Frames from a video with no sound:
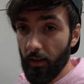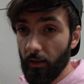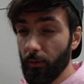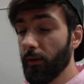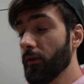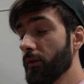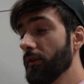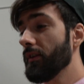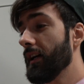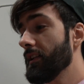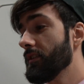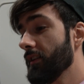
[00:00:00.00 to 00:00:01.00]
Well, in order
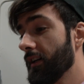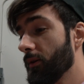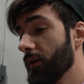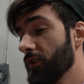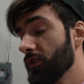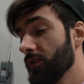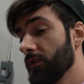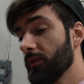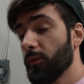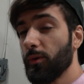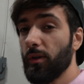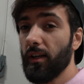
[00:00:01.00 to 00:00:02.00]
to answer that
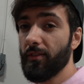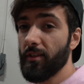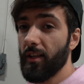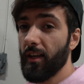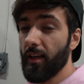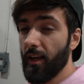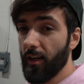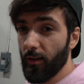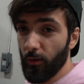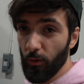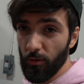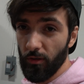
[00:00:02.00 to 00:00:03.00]
question, we'll have to take a
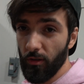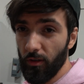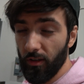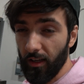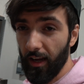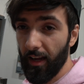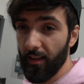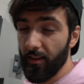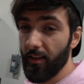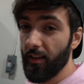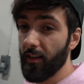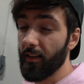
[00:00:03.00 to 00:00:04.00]
closer look at
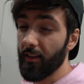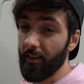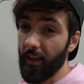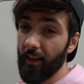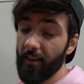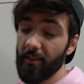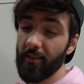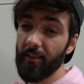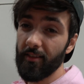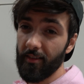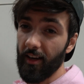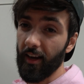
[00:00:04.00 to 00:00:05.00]
the latest
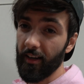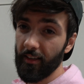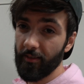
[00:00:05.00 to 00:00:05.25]
tech.